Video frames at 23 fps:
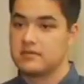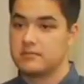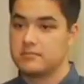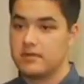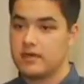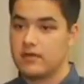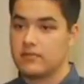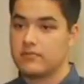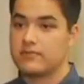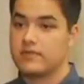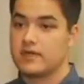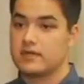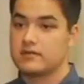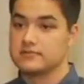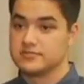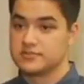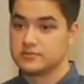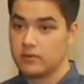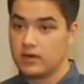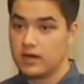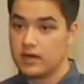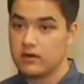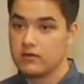Jesse
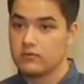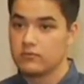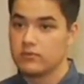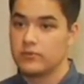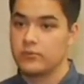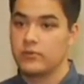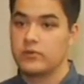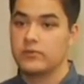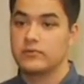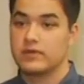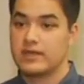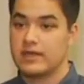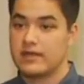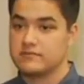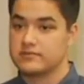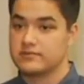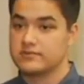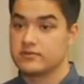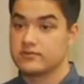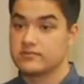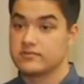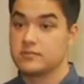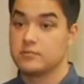Anderson is a senior
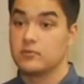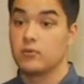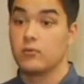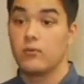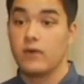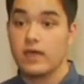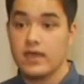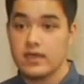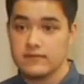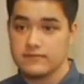at Owasso